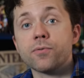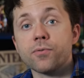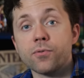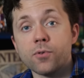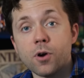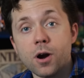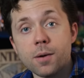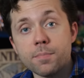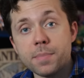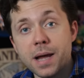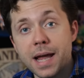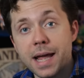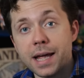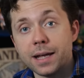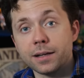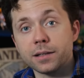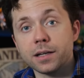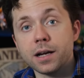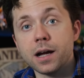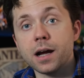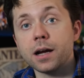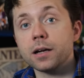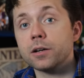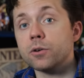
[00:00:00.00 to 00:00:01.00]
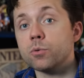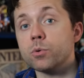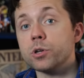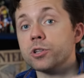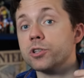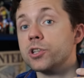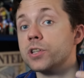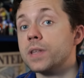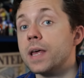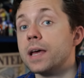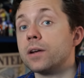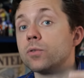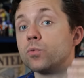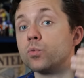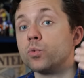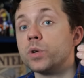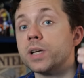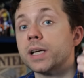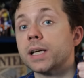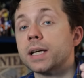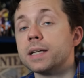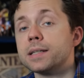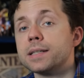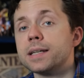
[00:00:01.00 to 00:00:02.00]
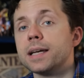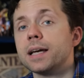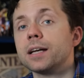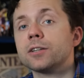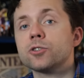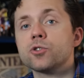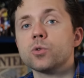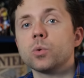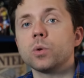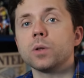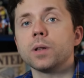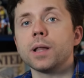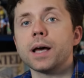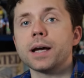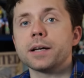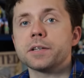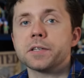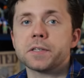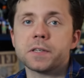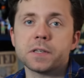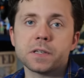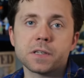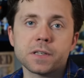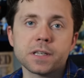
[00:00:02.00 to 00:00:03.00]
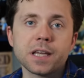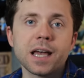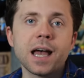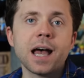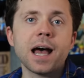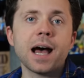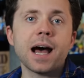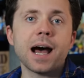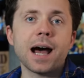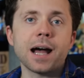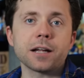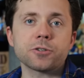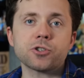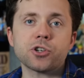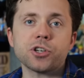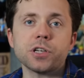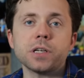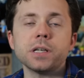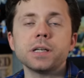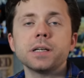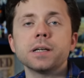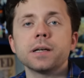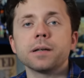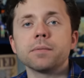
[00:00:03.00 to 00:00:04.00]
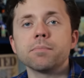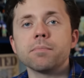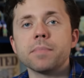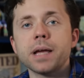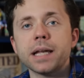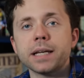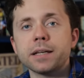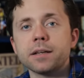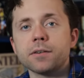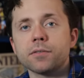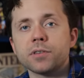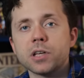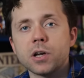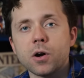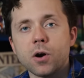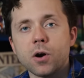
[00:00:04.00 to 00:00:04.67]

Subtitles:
from Hancock, which then recontextualizes Hachi and many of